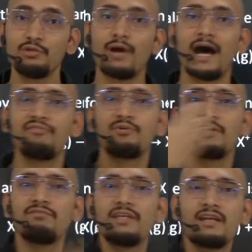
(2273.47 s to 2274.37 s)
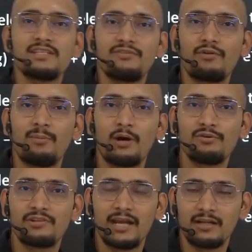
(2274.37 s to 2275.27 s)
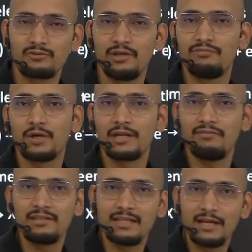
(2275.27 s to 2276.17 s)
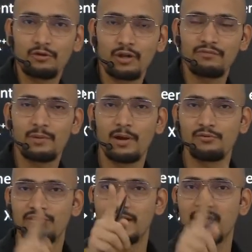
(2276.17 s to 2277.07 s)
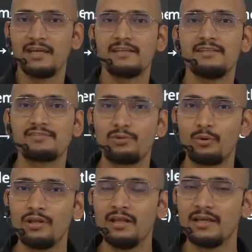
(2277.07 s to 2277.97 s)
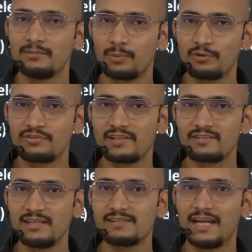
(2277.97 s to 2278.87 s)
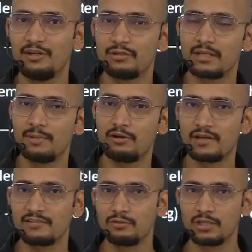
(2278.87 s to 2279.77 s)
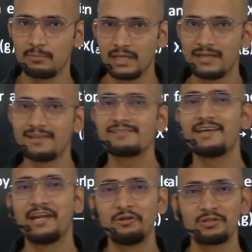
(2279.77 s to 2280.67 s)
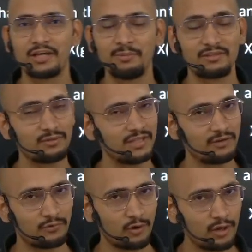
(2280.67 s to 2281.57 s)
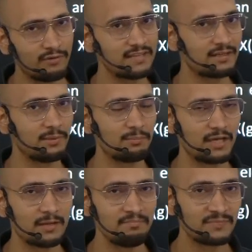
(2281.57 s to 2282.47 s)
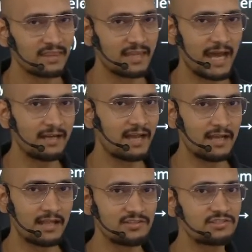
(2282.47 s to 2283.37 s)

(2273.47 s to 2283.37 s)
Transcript: have to give the energy from outside. So if you are giving the electron from outside, this whole process is endothermic or exothermic, it is endothermic. So therefore always remember that ionization